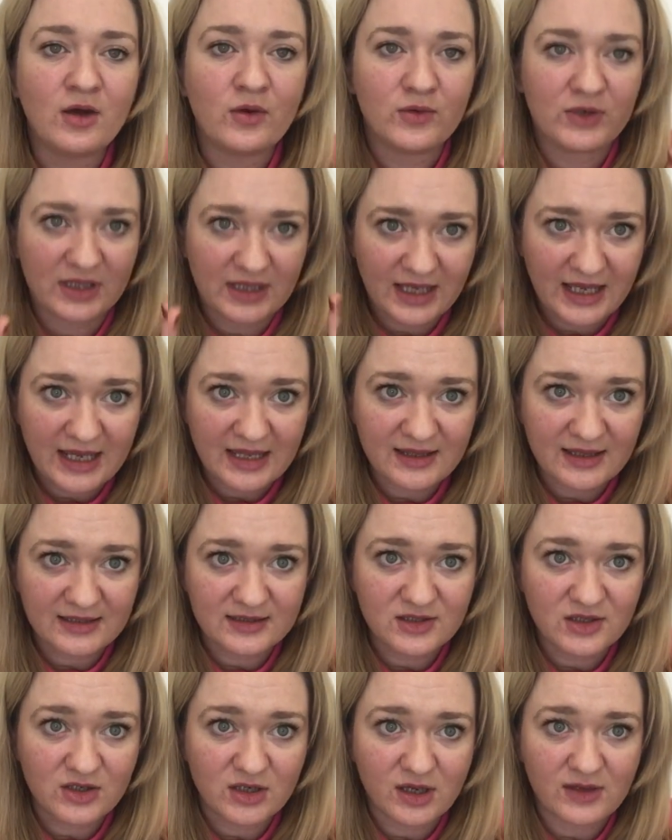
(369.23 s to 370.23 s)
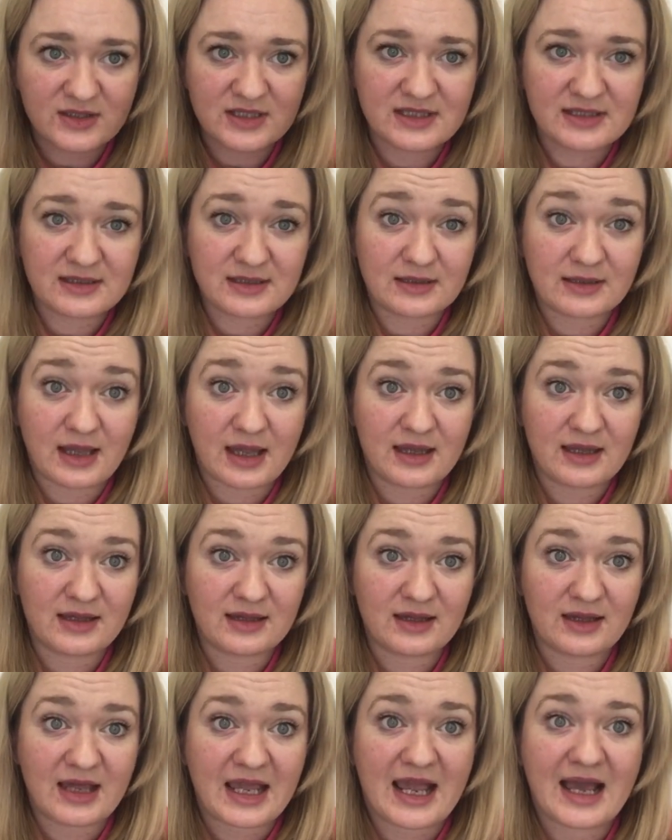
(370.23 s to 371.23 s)
one of the key things you notice is
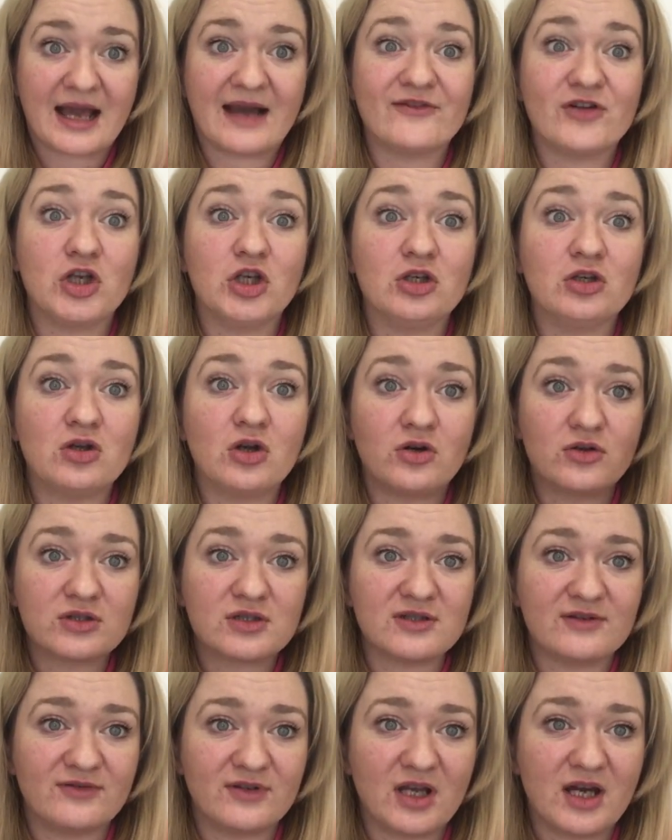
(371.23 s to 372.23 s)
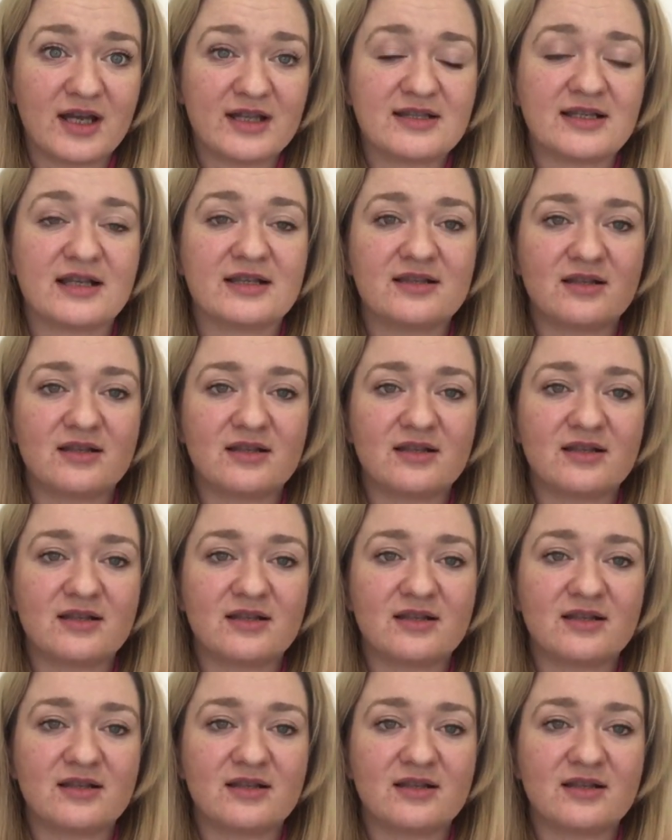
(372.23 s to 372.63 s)
that they have a lot of lighting.